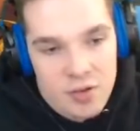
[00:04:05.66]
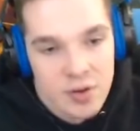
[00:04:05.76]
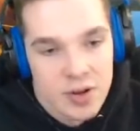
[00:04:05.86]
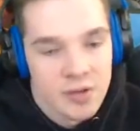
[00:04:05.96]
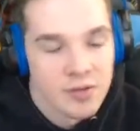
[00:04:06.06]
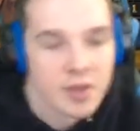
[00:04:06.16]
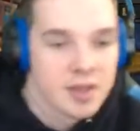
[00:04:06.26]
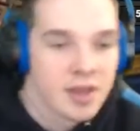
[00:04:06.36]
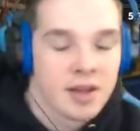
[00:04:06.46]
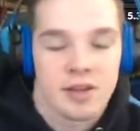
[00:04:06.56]
so I just want to go for the
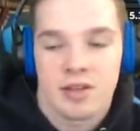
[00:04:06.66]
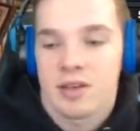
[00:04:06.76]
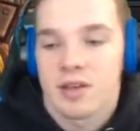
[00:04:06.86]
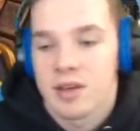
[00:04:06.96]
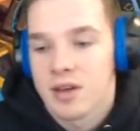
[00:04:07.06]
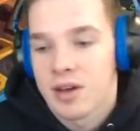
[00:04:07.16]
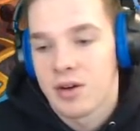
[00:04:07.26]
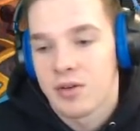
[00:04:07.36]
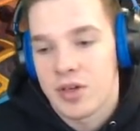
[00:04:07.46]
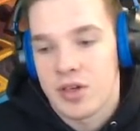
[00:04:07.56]
Tigers.
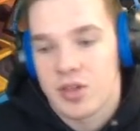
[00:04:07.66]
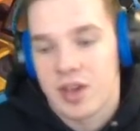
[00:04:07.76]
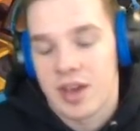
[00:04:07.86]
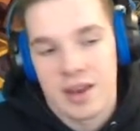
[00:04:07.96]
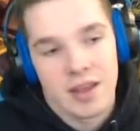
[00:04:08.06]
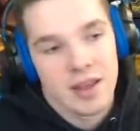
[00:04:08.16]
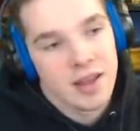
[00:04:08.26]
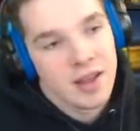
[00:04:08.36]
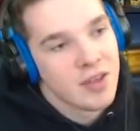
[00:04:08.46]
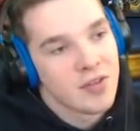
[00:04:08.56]
Holy shit.
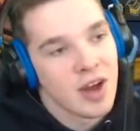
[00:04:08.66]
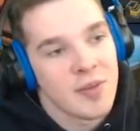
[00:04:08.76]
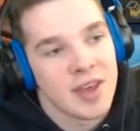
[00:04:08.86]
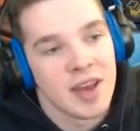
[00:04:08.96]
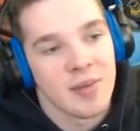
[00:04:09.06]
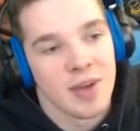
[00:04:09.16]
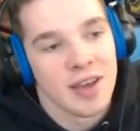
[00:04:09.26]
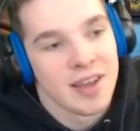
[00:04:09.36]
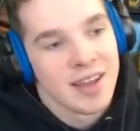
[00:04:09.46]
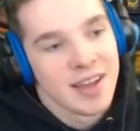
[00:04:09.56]
You've got to be kidding
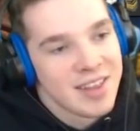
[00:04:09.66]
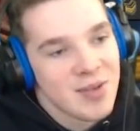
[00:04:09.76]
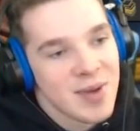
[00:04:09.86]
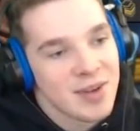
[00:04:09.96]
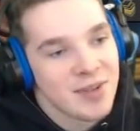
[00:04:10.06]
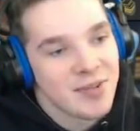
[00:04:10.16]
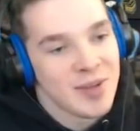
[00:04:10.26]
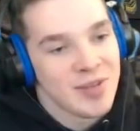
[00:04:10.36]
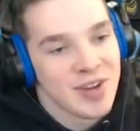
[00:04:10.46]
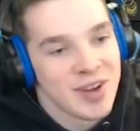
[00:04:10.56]
me. Two mana
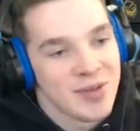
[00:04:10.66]
Flame